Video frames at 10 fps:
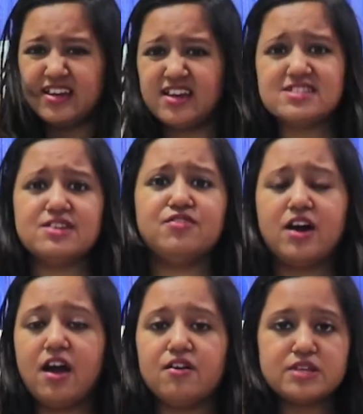case if
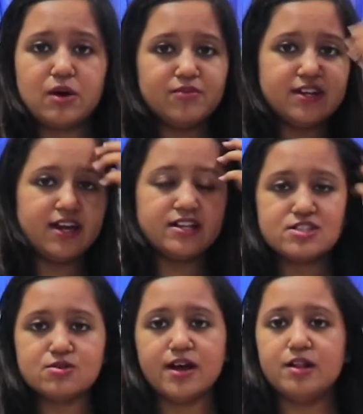I have someone else
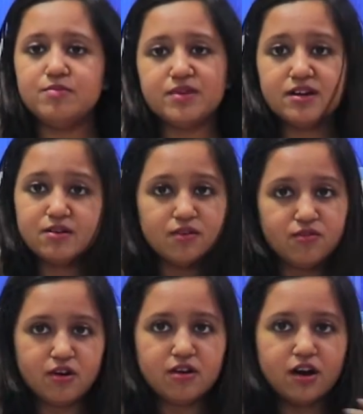to help me, it will
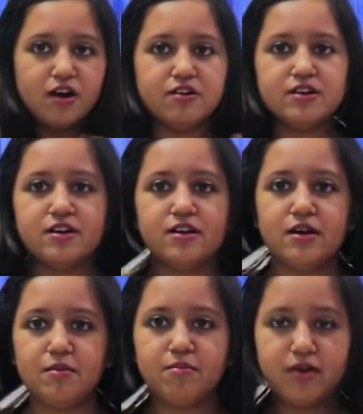work out.
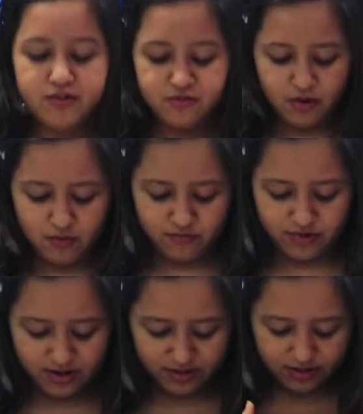But from
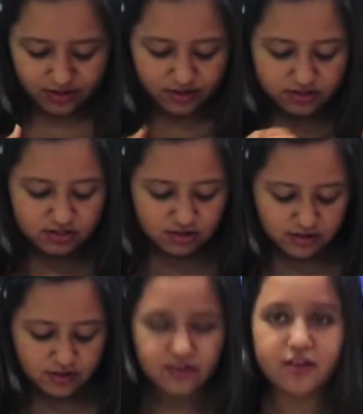front it is
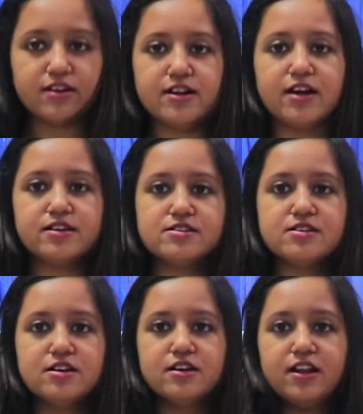looking really nice.
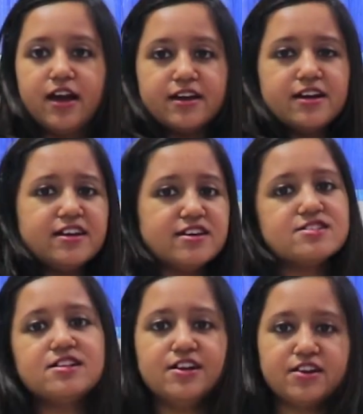Like it
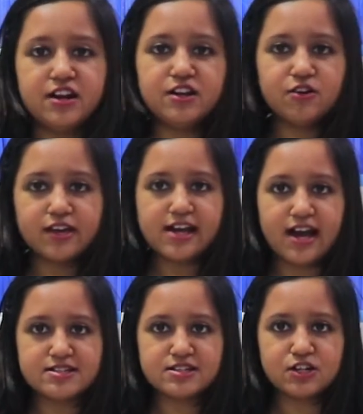is literally looking
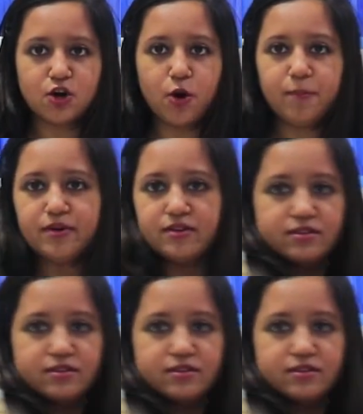as a top.